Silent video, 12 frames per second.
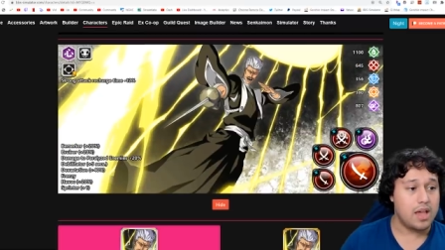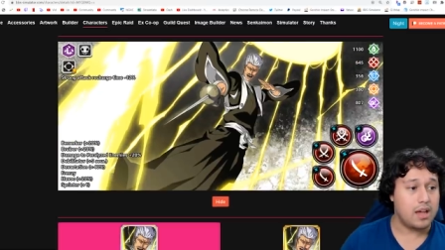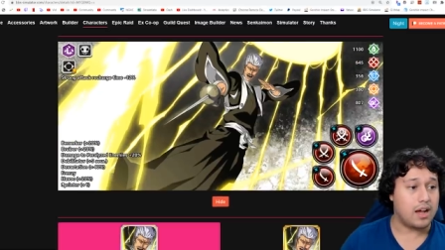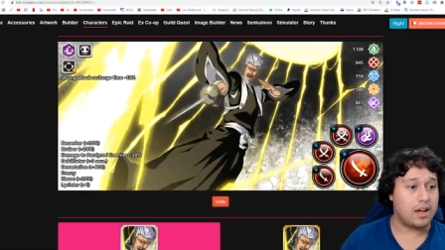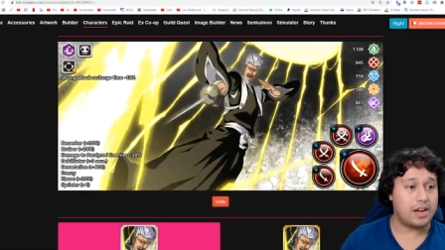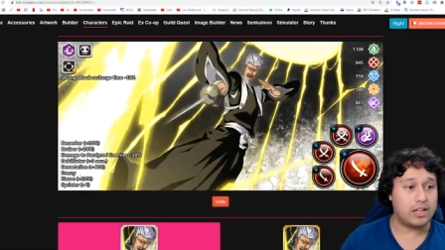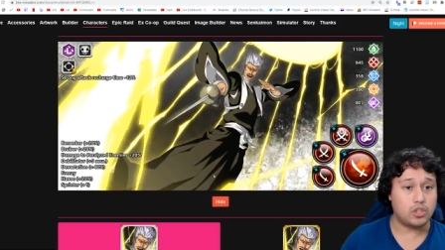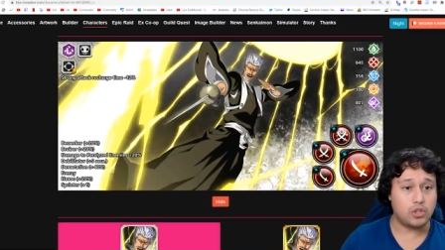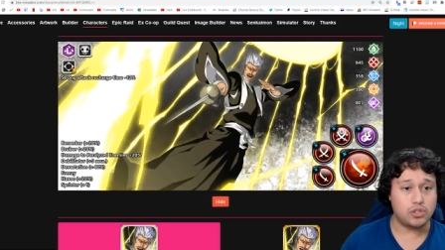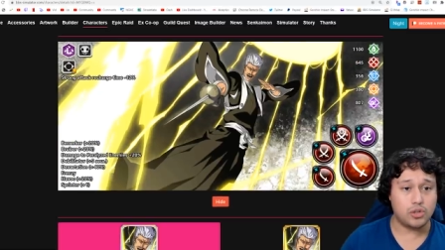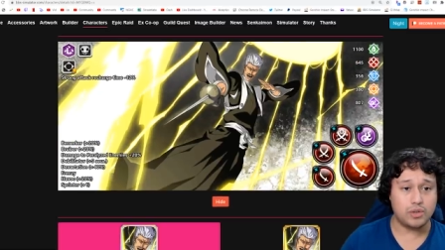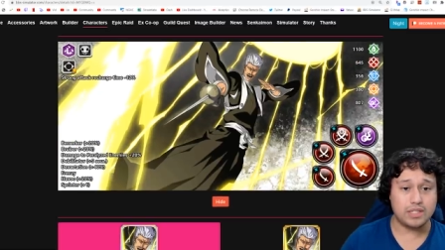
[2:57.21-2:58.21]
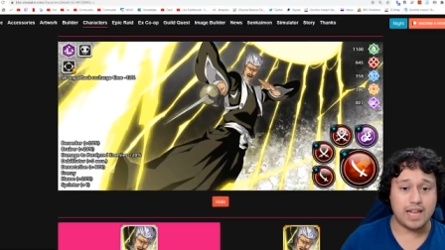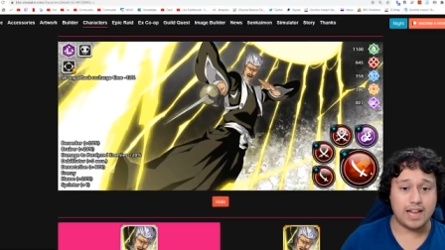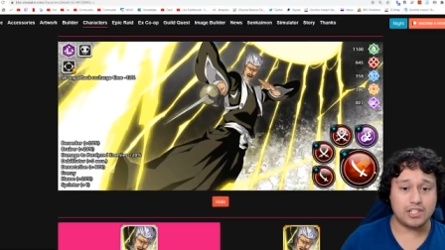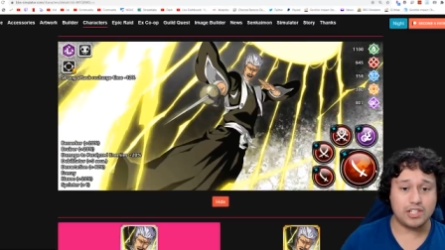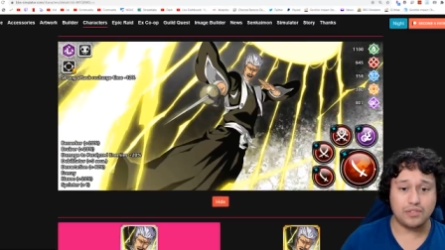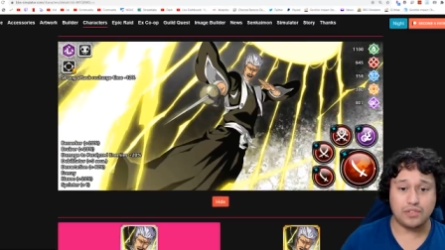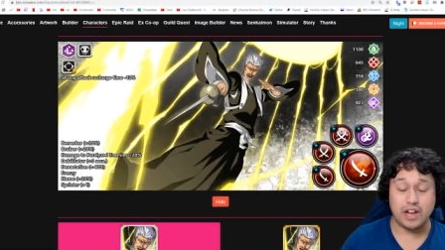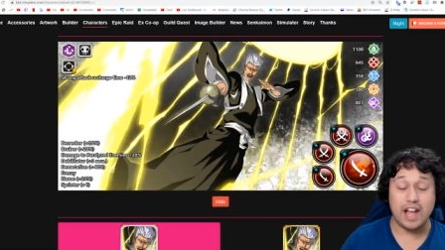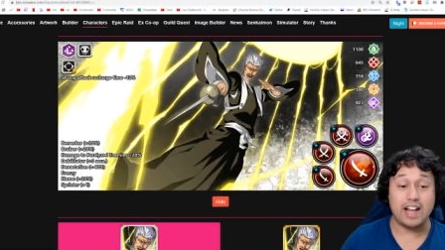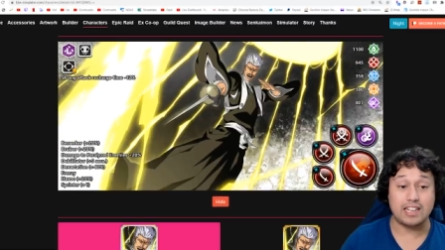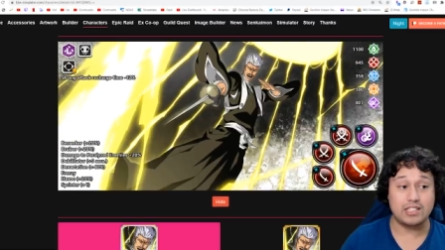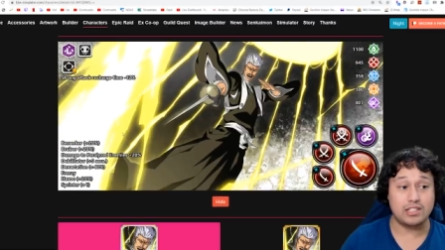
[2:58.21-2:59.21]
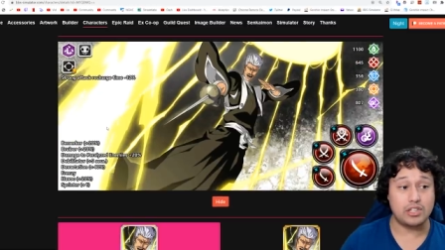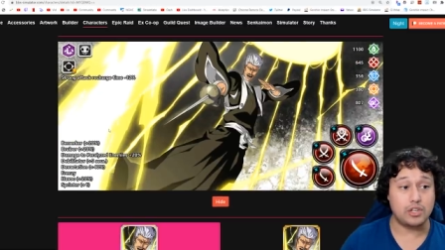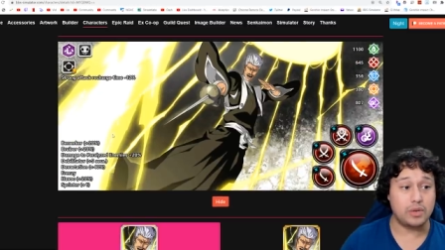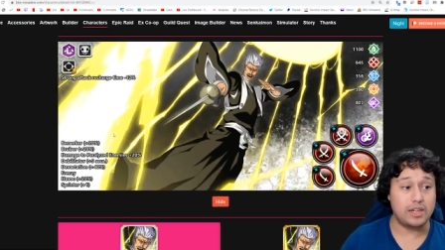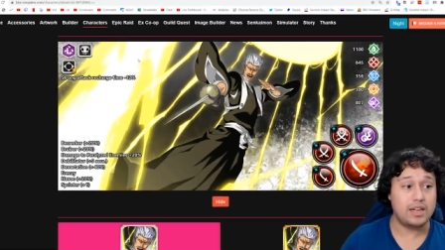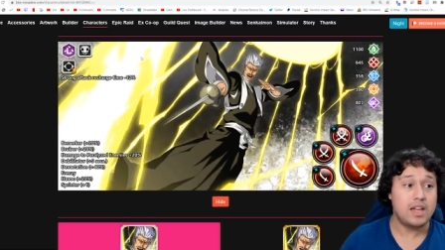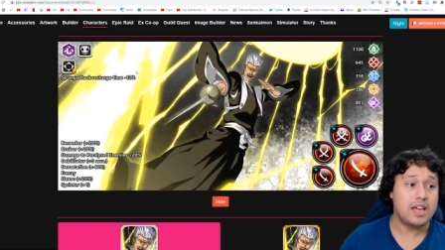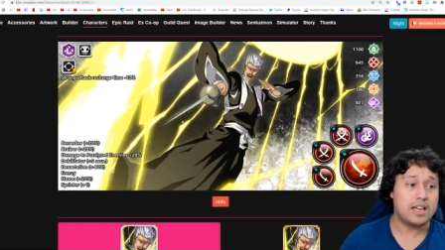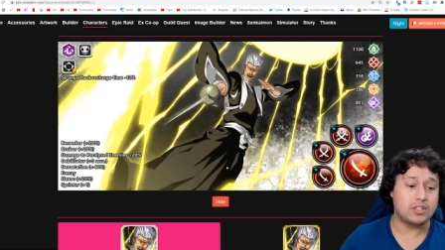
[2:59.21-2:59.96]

Uh, now, Chojiro is actually a very excellent unit. His